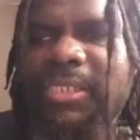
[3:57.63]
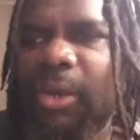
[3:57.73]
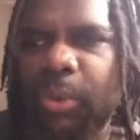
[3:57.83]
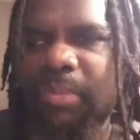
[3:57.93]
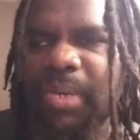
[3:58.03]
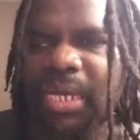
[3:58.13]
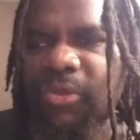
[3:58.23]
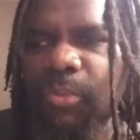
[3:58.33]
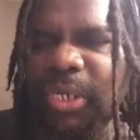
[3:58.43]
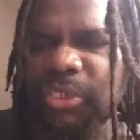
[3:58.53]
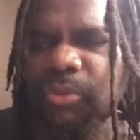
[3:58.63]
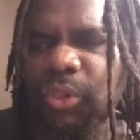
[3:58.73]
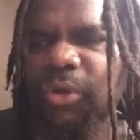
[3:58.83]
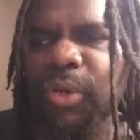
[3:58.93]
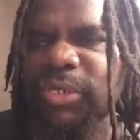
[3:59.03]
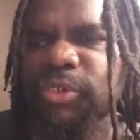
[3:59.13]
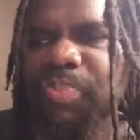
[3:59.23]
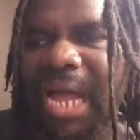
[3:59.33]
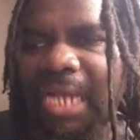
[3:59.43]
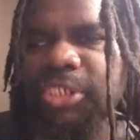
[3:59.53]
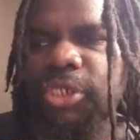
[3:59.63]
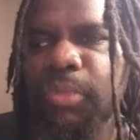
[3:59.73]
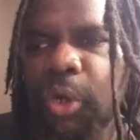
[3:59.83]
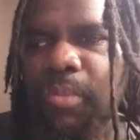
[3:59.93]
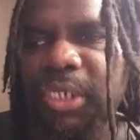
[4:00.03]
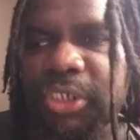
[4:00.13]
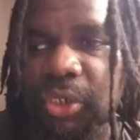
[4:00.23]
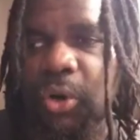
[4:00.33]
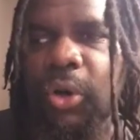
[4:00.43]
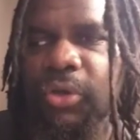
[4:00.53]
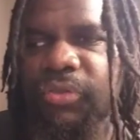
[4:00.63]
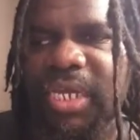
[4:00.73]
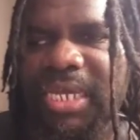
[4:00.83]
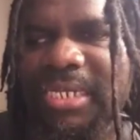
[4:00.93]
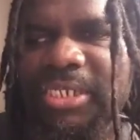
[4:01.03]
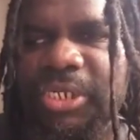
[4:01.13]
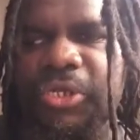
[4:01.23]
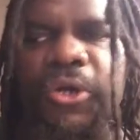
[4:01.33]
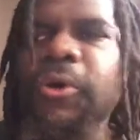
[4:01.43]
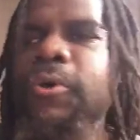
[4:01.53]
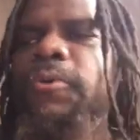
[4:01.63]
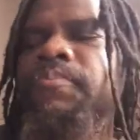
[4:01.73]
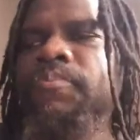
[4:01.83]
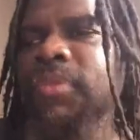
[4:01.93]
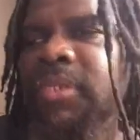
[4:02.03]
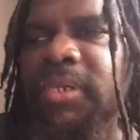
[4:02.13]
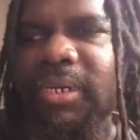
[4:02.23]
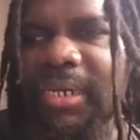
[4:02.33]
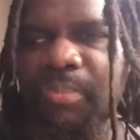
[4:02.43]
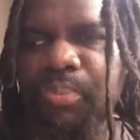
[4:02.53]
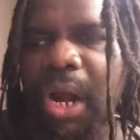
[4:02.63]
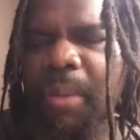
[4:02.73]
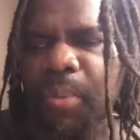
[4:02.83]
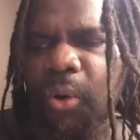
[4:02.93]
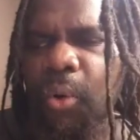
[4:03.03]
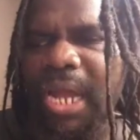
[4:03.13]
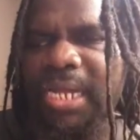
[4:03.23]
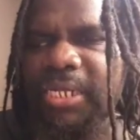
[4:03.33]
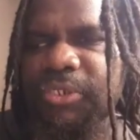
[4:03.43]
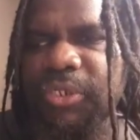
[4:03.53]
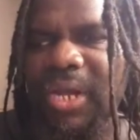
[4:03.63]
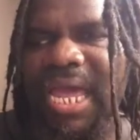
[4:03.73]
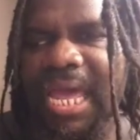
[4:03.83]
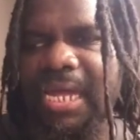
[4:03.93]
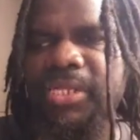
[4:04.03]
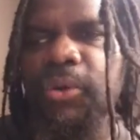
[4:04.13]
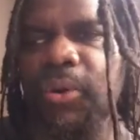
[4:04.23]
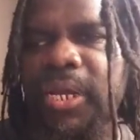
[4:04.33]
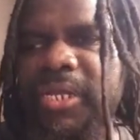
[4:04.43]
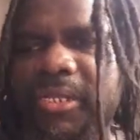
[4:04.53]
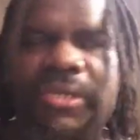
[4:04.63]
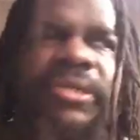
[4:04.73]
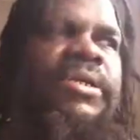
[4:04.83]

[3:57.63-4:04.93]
That would have been the, the responsible, mature thing to do and a proper way to handle it.